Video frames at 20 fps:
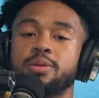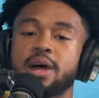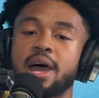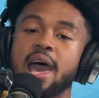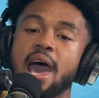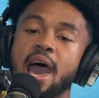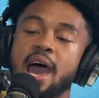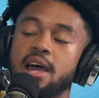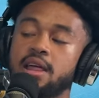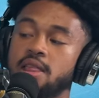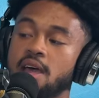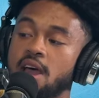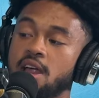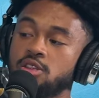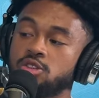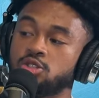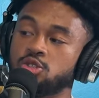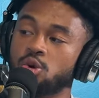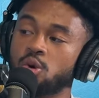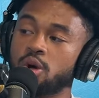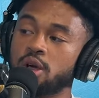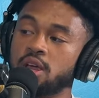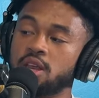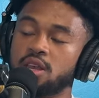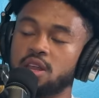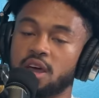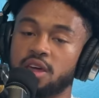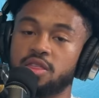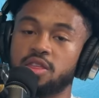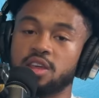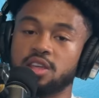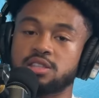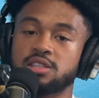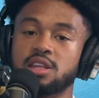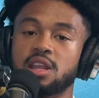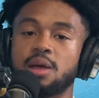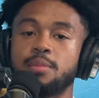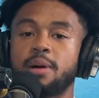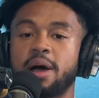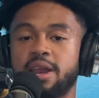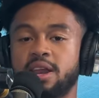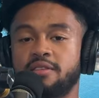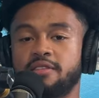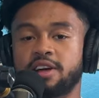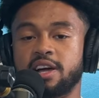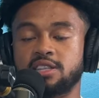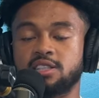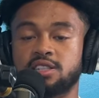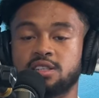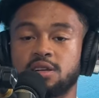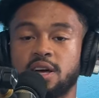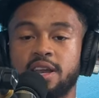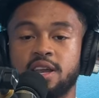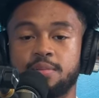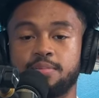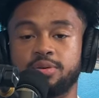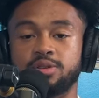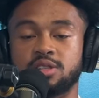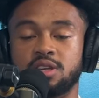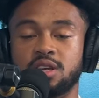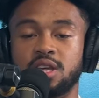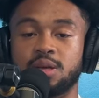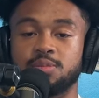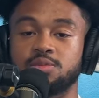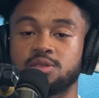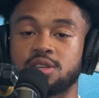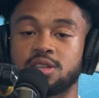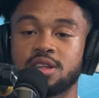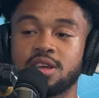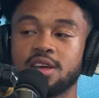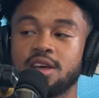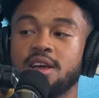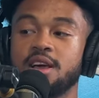that at, that joined I think today, but I never got your I didn't put your names in.